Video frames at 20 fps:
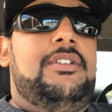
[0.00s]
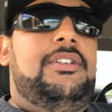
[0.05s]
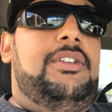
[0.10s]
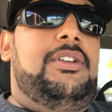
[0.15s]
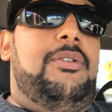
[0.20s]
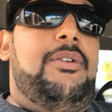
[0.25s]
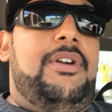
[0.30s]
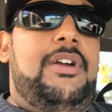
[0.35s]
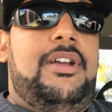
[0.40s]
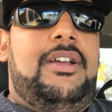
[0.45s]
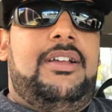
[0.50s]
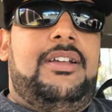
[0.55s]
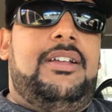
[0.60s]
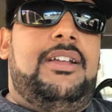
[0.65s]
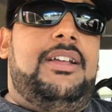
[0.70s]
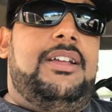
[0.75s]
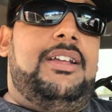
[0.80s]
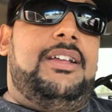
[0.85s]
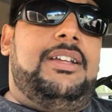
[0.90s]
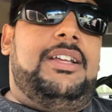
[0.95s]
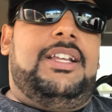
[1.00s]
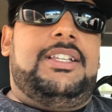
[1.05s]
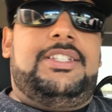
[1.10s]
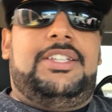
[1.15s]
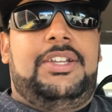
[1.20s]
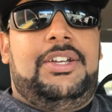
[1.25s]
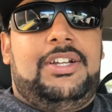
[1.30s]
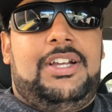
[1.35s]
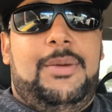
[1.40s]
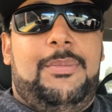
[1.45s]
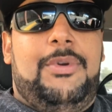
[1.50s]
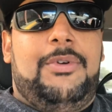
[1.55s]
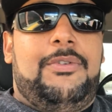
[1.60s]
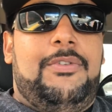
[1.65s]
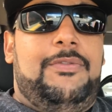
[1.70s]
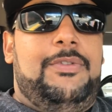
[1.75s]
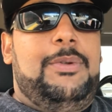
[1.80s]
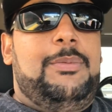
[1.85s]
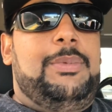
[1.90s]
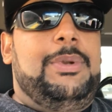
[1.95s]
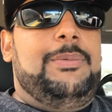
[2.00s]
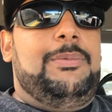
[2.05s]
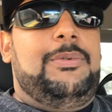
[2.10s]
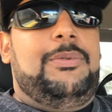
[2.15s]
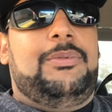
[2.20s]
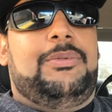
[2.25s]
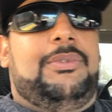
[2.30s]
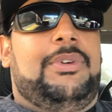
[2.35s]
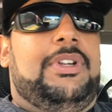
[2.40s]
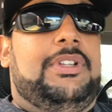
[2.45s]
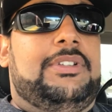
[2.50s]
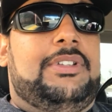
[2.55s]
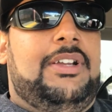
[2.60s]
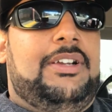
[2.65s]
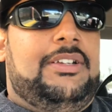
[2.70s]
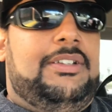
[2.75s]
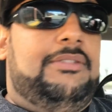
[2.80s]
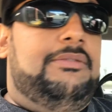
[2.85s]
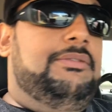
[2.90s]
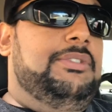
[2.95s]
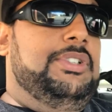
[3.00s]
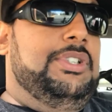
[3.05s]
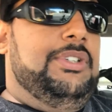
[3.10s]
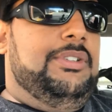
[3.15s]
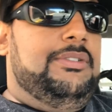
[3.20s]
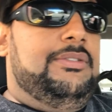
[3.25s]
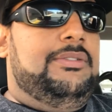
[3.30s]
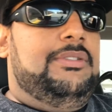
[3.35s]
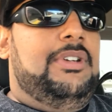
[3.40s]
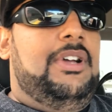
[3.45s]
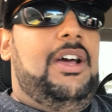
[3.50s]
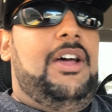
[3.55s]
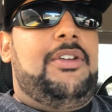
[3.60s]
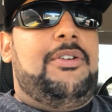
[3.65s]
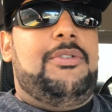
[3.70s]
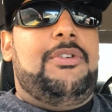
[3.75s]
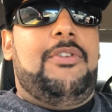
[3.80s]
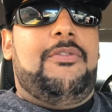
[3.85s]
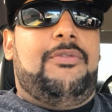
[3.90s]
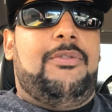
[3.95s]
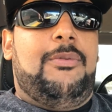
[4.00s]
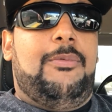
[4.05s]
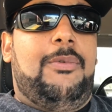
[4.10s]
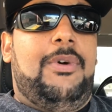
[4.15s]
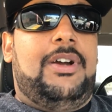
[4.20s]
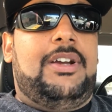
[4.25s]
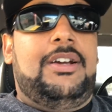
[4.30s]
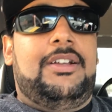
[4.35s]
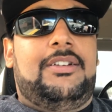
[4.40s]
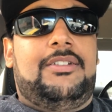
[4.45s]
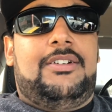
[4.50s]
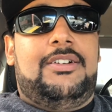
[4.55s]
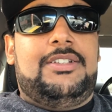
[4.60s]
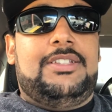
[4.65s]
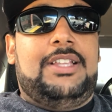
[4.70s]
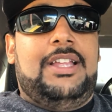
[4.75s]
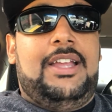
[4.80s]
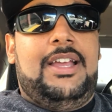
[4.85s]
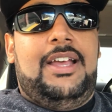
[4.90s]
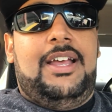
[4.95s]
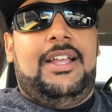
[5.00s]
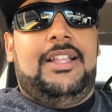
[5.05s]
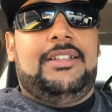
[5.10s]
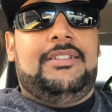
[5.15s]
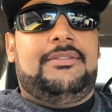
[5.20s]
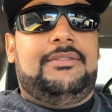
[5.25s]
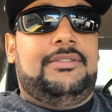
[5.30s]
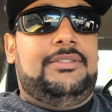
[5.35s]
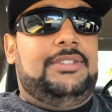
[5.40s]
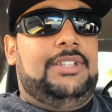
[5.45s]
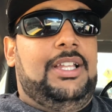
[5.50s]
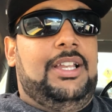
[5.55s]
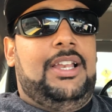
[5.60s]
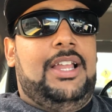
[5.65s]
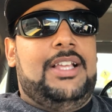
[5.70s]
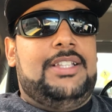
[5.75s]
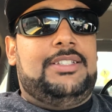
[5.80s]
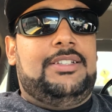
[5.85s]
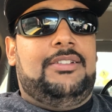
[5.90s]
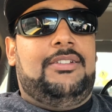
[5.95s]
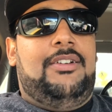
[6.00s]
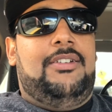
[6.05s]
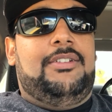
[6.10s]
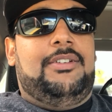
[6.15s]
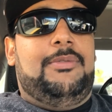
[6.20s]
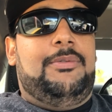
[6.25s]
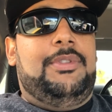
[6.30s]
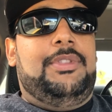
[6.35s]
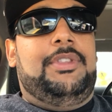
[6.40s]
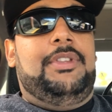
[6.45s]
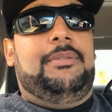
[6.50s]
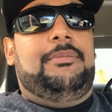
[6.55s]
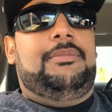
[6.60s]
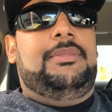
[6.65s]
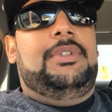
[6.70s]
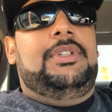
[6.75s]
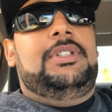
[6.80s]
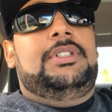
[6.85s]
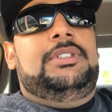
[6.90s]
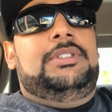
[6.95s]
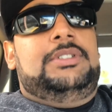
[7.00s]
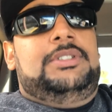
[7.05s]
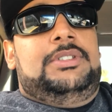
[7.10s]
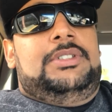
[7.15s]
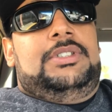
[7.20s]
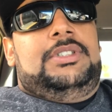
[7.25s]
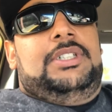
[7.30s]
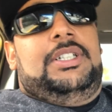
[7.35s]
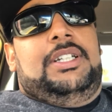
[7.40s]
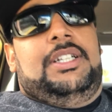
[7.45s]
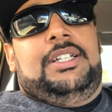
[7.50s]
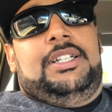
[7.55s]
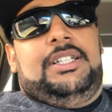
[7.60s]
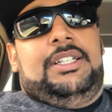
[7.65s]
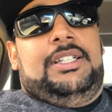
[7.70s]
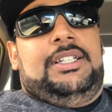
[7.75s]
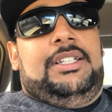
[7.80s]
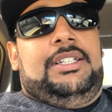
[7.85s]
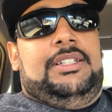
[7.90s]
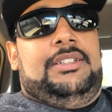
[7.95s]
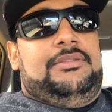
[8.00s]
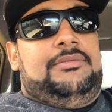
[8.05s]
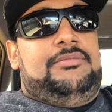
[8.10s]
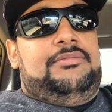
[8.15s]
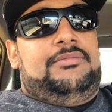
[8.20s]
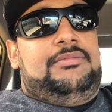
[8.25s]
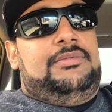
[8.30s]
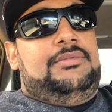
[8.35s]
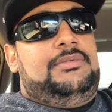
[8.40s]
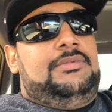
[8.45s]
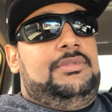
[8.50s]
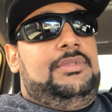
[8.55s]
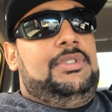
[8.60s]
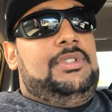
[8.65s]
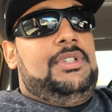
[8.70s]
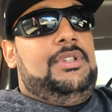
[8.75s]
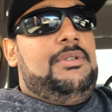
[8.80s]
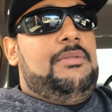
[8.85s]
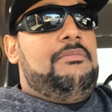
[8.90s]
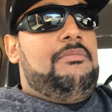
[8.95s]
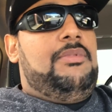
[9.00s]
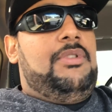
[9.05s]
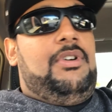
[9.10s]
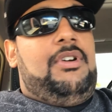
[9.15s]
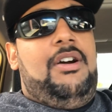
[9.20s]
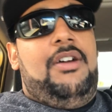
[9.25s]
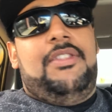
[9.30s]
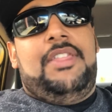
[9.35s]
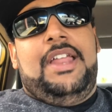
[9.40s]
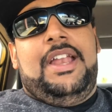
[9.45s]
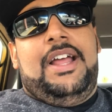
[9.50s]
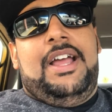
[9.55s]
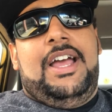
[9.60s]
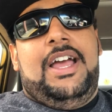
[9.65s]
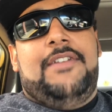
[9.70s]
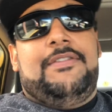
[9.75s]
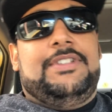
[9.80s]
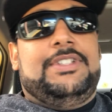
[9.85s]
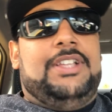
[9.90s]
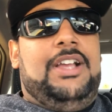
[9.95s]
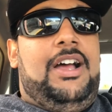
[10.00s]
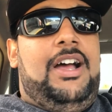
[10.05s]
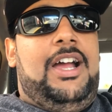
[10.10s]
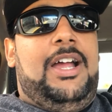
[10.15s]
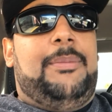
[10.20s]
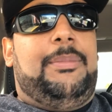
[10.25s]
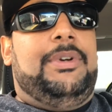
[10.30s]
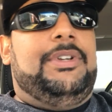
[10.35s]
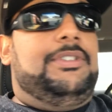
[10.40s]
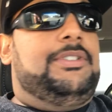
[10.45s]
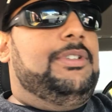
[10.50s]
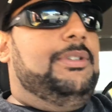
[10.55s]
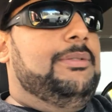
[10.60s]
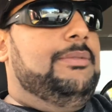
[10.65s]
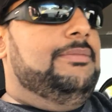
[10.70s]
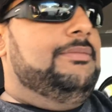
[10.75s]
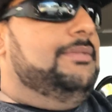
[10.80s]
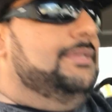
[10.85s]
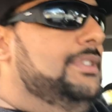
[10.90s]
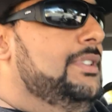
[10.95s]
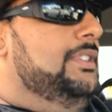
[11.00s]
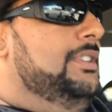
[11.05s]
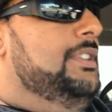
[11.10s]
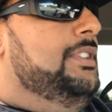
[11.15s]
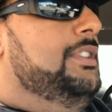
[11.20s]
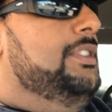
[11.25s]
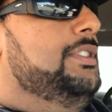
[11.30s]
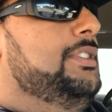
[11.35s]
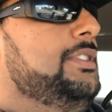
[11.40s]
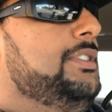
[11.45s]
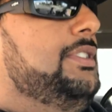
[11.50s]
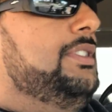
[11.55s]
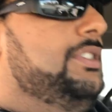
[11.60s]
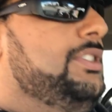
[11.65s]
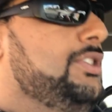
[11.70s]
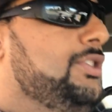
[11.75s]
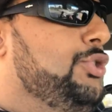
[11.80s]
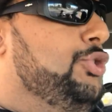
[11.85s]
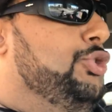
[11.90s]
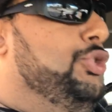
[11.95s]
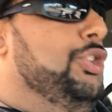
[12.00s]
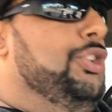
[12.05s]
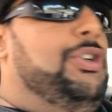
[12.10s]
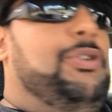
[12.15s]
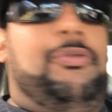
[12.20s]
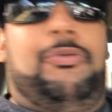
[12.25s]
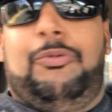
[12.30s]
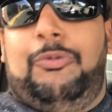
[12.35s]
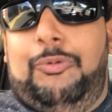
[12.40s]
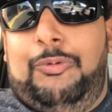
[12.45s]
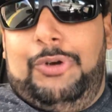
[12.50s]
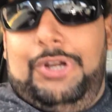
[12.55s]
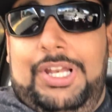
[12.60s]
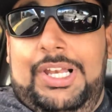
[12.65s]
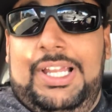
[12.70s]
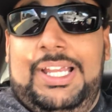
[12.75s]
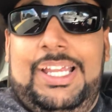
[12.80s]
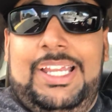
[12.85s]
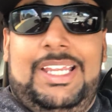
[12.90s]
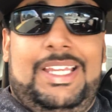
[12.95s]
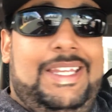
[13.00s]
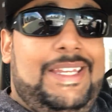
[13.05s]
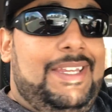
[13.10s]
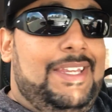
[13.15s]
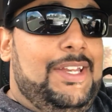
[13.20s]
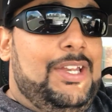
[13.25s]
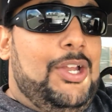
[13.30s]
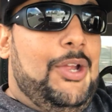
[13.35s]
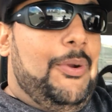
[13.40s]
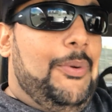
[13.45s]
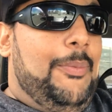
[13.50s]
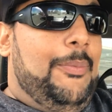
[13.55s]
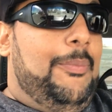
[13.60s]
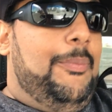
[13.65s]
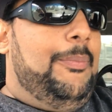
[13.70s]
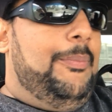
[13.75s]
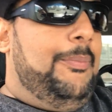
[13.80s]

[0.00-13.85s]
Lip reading: You know, I seen a couple of review people talk, you know, I don't know for what kind of cars they had, they lasted longer with them. And the car that I have is a hybrid, so shouldn't really, you know,